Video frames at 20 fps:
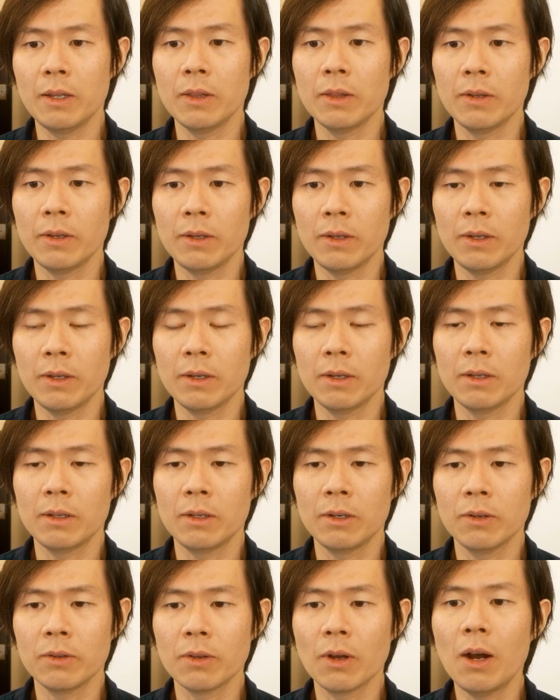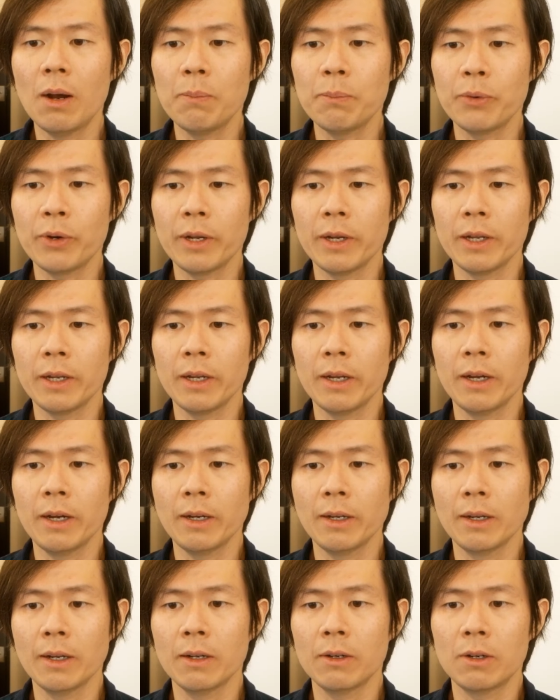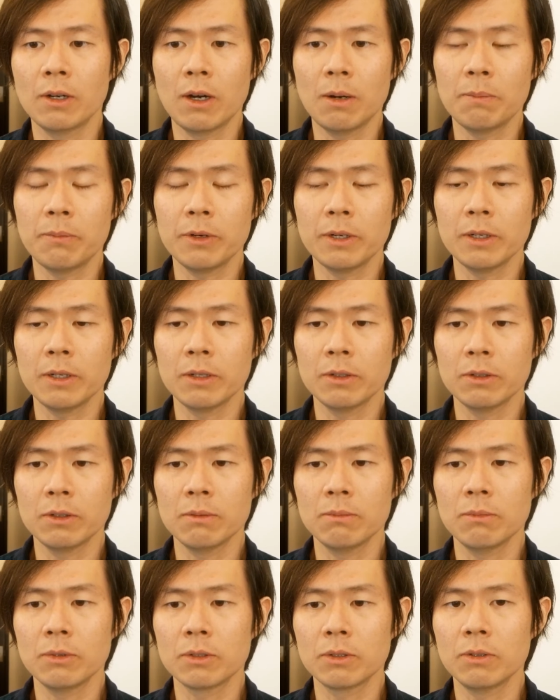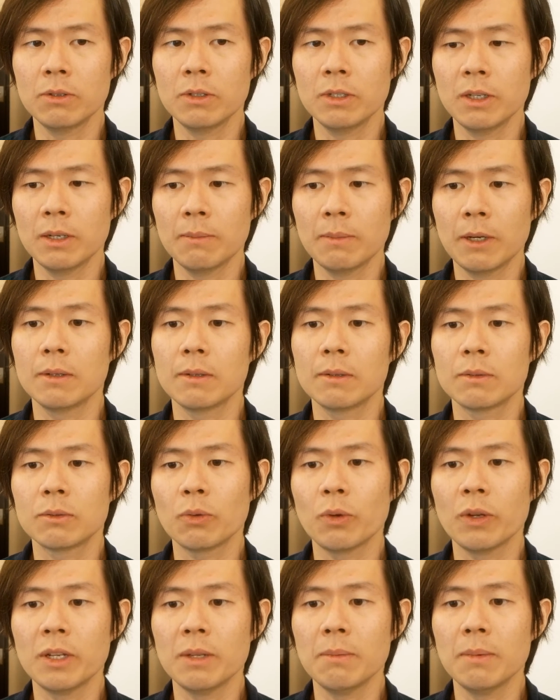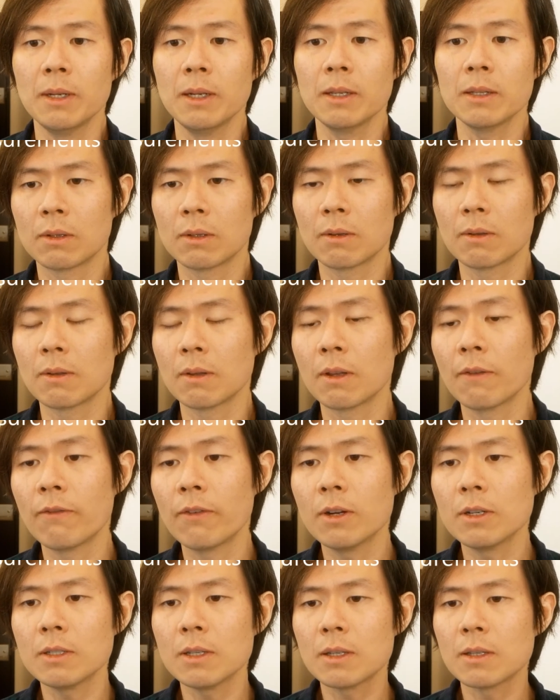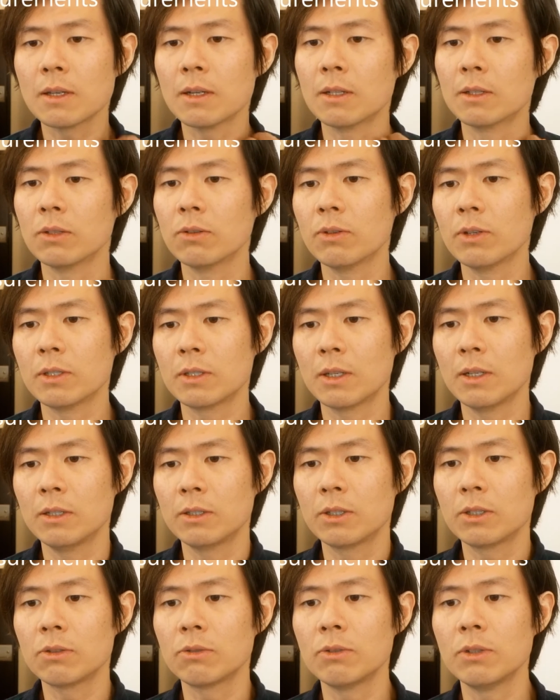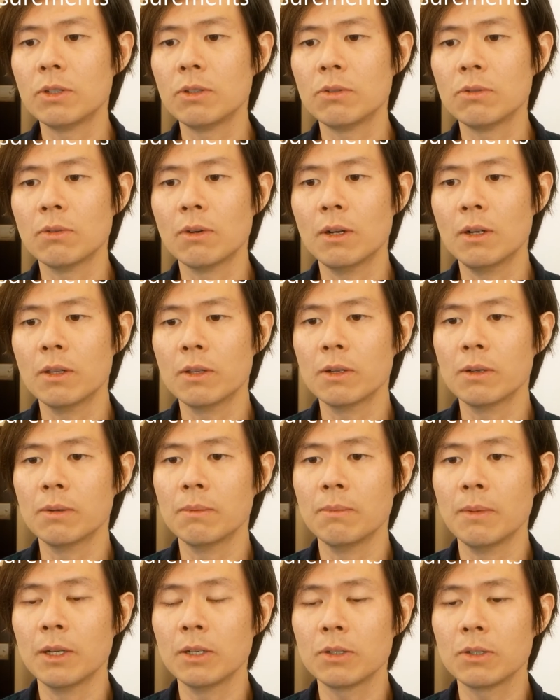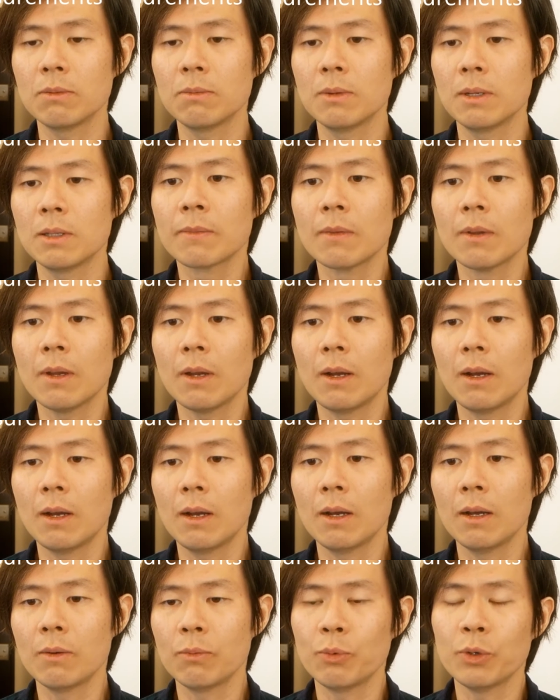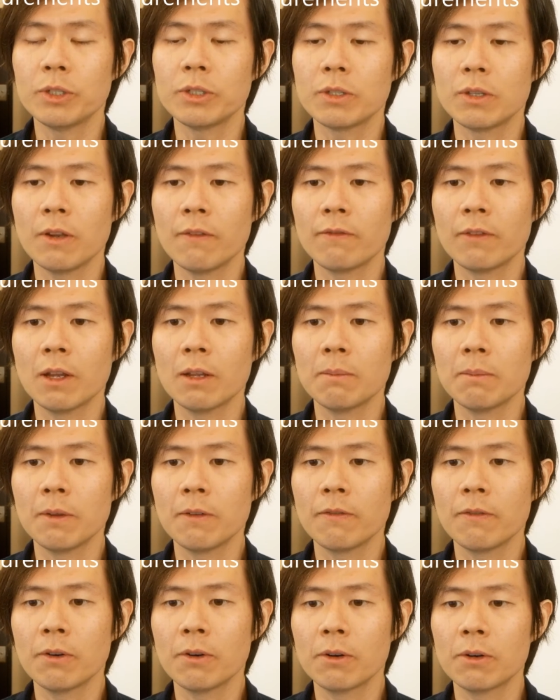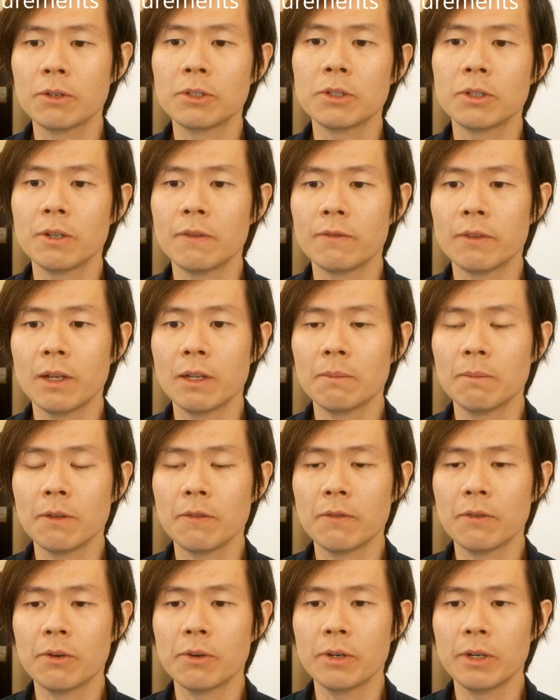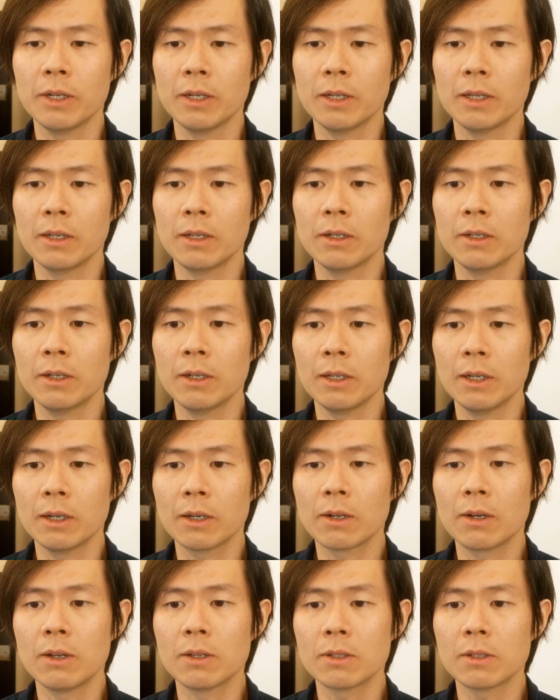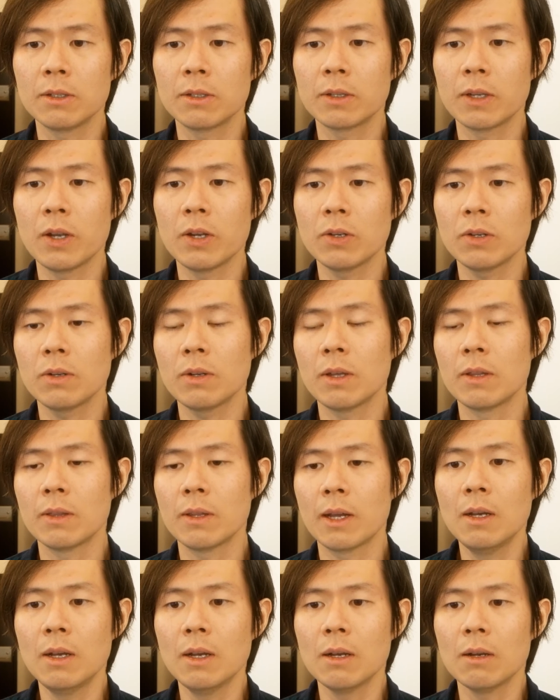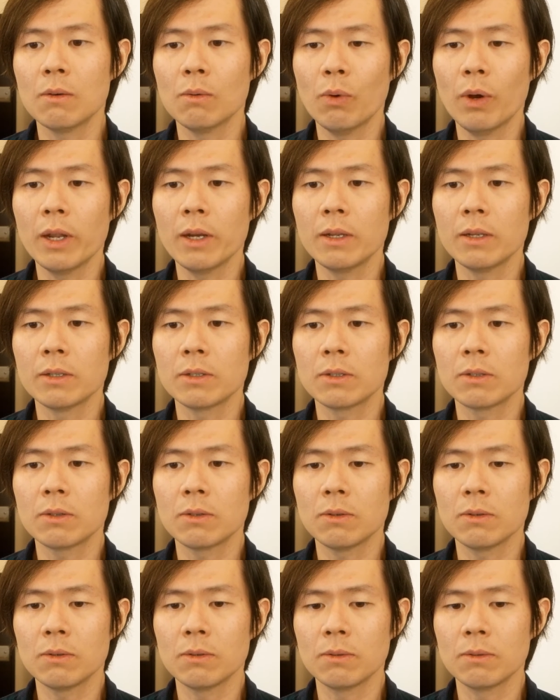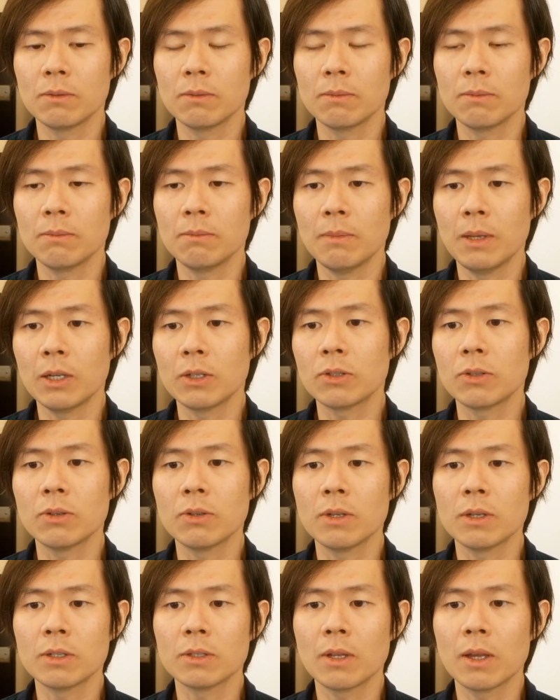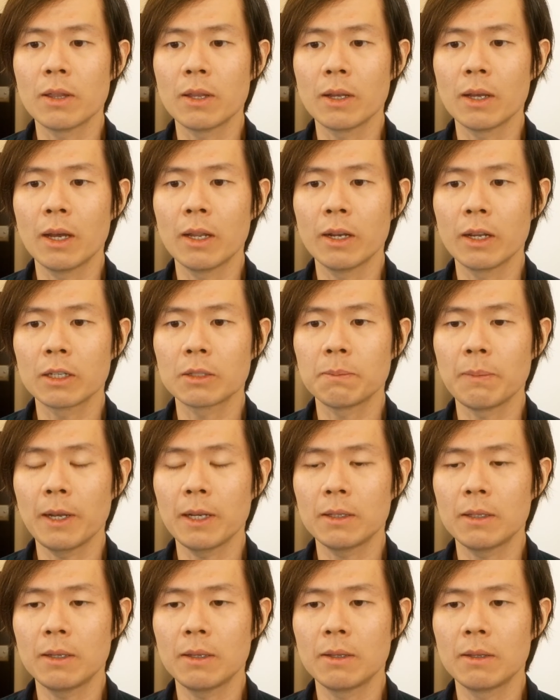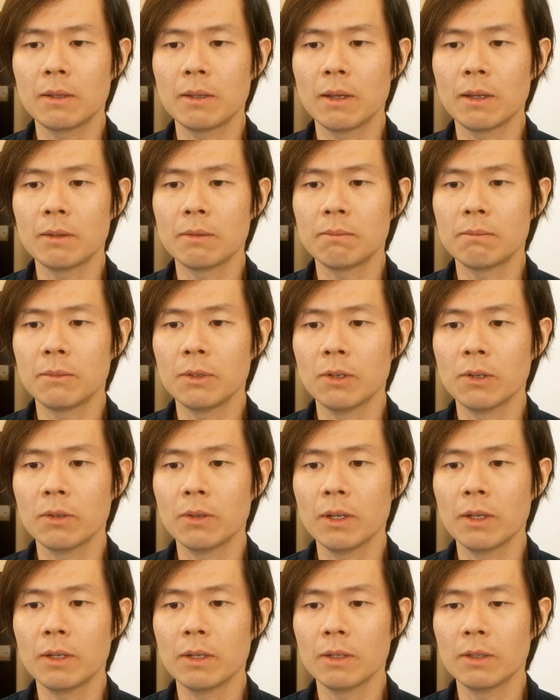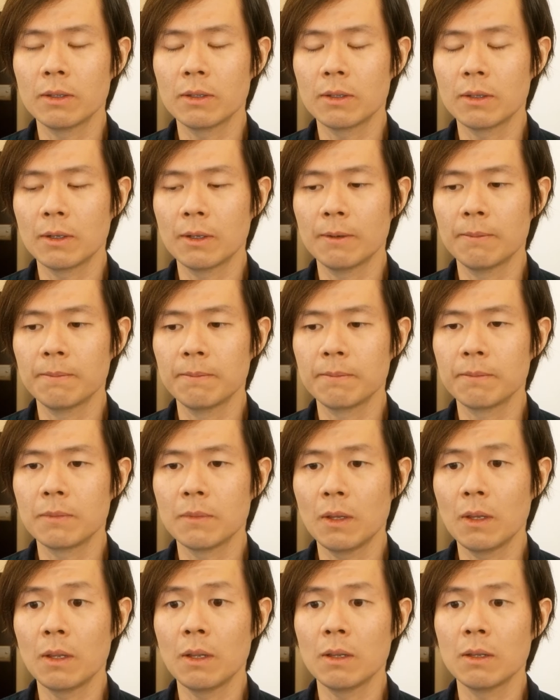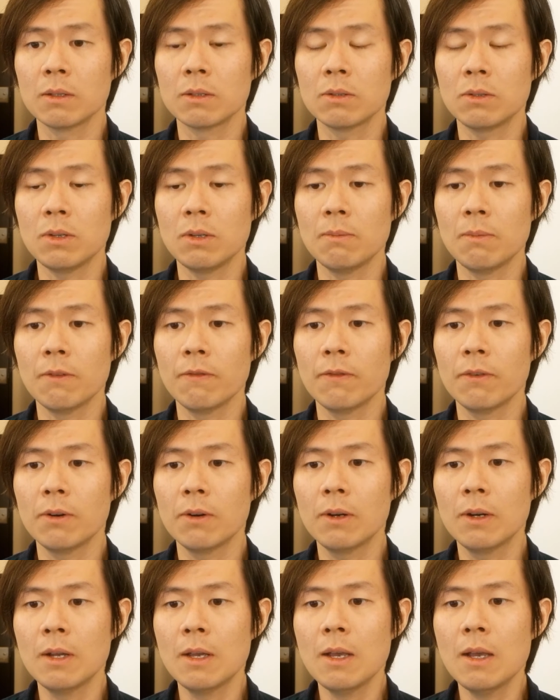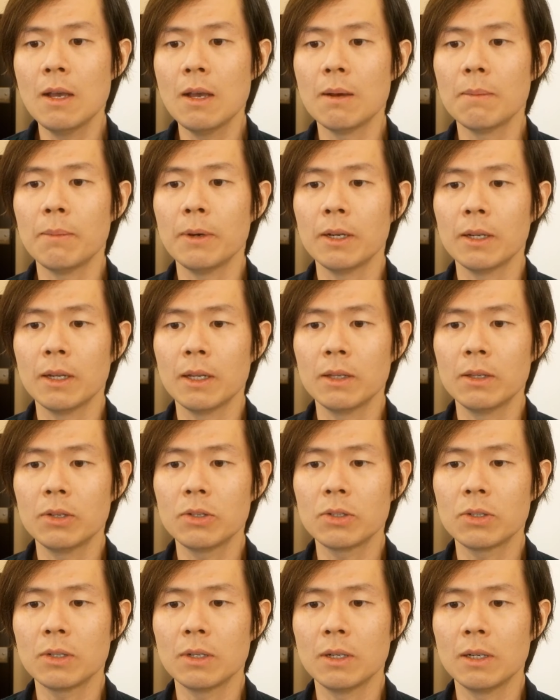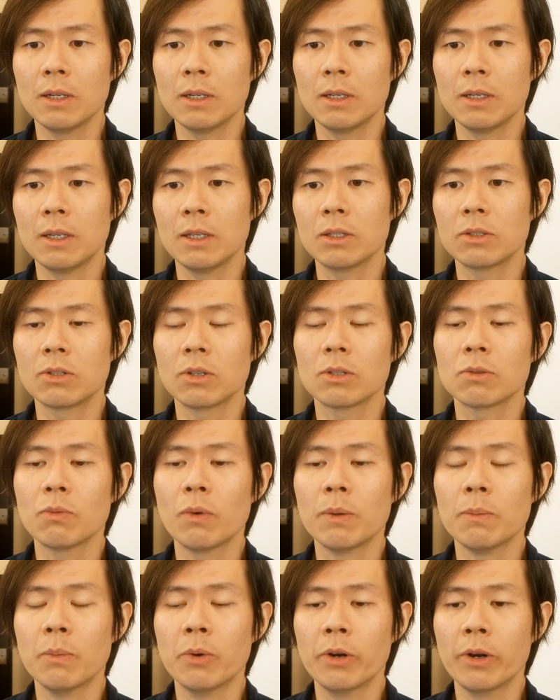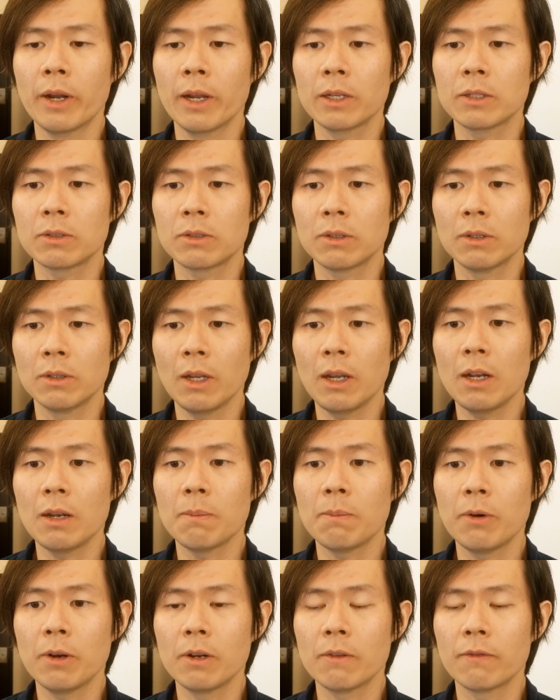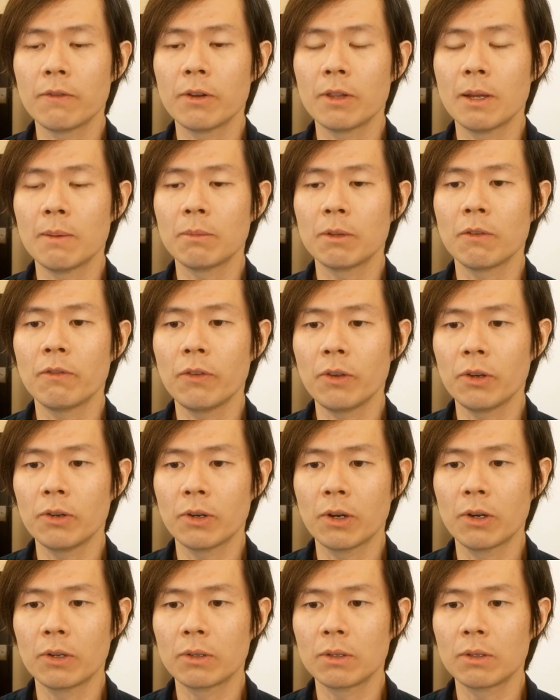the the operating area or operating room was only about 20 minutes. The first thing they'll do is they'll just redo all the measurements, which they've done before or should have done before in an earlier consultation. And that's one is to make sure there's nothing unexpected that they didn't see before. But additionally, it's just one more extra data point for them to figure out